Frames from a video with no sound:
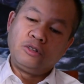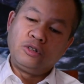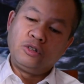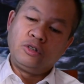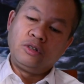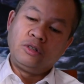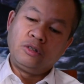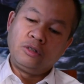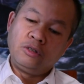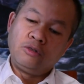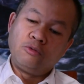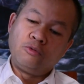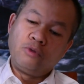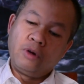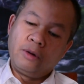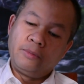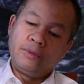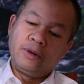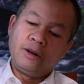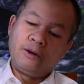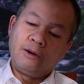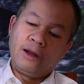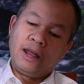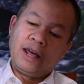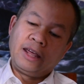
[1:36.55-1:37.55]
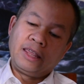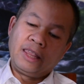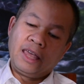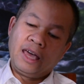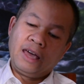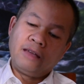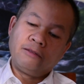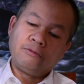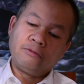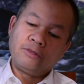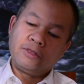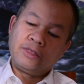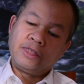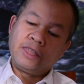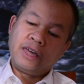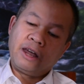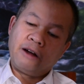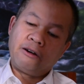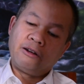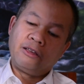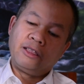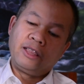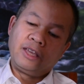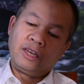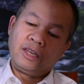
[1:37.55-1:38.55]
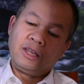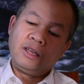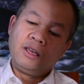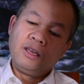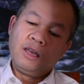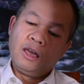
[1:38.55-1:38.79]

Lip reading: You rub it like that thoroughly,